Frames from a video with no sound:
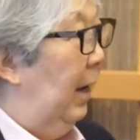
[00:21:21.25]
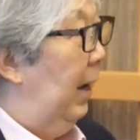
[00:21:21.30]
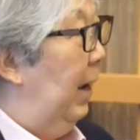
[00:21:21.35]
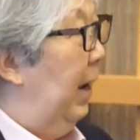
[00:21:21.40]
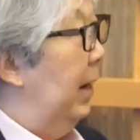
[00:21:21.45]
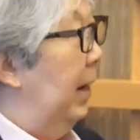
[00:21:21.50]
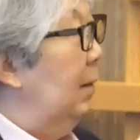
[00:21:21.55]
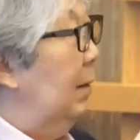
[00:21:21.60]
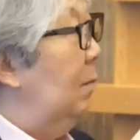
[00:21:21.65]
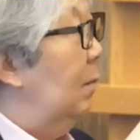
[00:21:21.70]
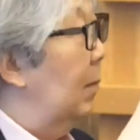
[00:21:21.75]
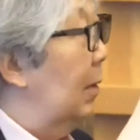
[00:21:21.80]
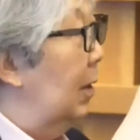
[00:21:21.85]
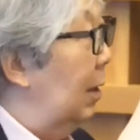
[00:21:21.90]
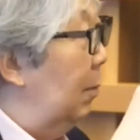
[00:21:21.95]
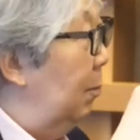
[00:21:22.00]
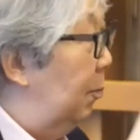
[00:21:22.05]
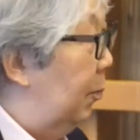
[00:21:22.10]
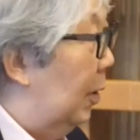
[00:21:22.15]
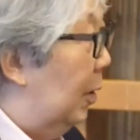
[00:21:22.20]
And
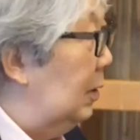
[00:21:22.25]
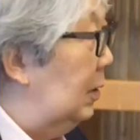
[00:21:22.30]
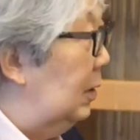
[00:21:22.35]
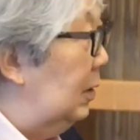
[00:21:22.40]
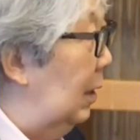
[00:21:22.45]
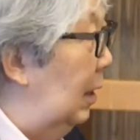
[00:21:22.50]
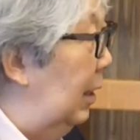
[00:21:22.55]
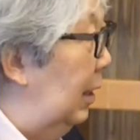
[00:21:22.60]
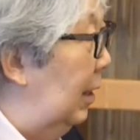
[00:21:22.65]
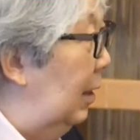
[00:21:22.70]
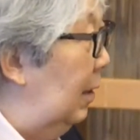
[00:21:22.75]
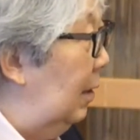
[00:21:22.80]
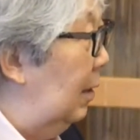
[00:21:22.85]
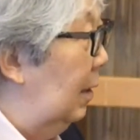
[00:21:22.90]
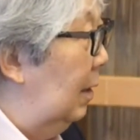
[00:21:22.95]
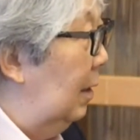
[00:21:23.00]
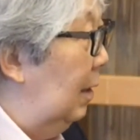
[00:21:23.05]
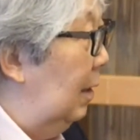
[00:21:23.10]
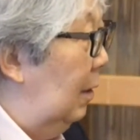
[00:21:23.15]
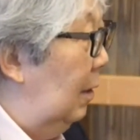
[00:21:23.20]
importantly,
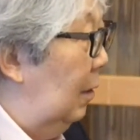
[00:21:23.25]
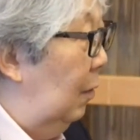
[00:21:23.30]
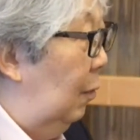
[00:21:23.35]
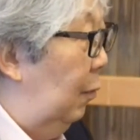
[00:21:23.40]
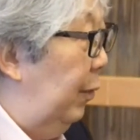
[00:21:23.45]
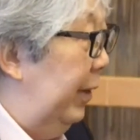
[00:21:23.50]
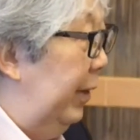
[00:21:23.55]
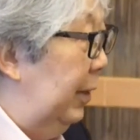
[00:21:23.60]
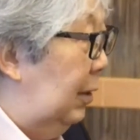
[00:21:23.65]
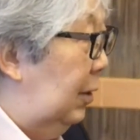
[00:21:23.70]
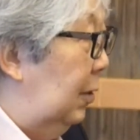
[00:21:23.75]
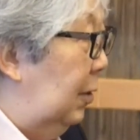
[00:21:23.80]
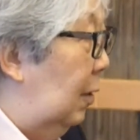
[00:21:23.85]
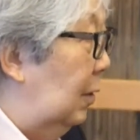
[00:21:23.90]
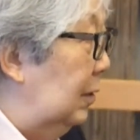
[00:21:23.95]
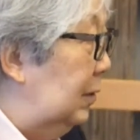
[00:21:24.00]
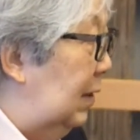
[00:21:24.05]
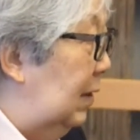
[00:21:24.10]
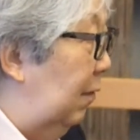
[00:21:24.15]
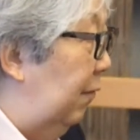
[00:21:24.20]
when
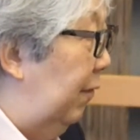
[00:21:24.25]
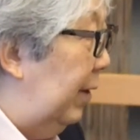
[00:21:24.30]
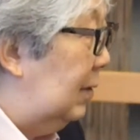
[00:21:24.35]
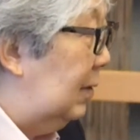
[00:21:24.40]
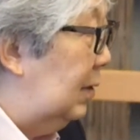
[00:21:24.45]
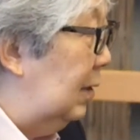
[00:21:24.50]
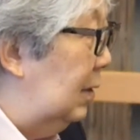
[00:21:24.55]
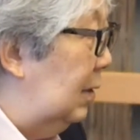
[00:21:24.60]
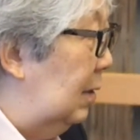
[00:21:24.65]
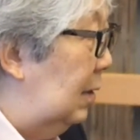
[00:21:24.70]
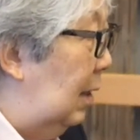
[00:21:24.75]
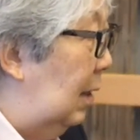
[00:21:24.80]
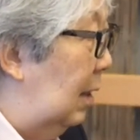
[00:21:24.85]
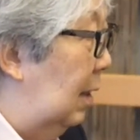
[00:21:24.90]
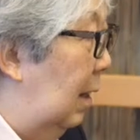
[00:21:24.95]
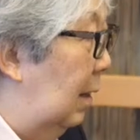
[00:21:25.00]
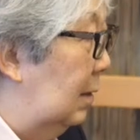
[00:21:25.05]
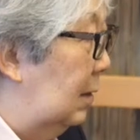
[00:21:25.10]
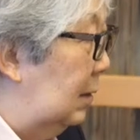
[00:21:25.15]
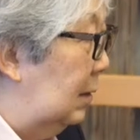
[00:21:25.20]
cures and vaccines
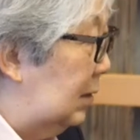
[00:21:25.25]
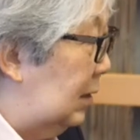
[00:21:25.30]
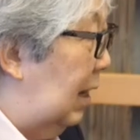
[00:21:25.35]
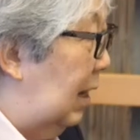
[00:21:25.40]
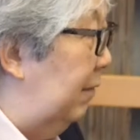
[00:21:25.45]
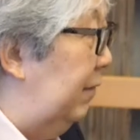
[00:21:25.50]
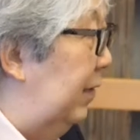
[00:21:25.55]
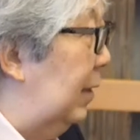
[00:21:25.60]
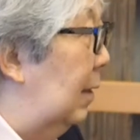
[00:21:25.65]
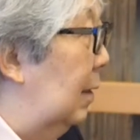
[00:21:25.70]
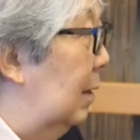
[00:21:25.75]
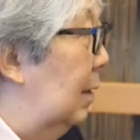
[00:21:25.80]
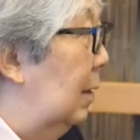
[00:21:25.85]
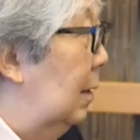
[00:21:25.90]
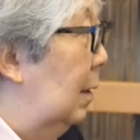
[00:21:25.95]
are discovered,